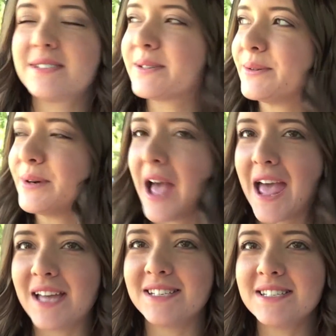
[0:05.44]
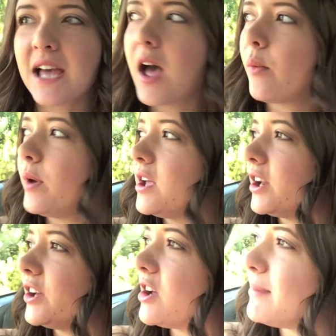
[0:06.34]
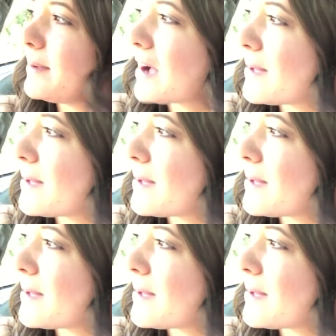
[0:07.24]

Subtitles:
at school and we're going to go meet